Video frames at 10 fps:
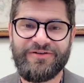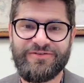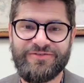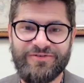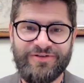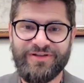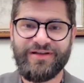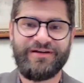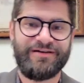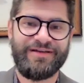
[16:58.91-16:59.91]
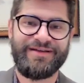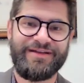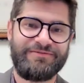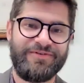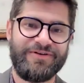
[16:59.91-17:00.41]
circularity,
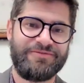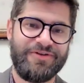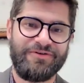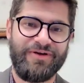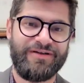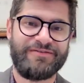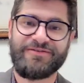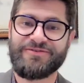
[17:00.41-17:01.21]
infinite regress,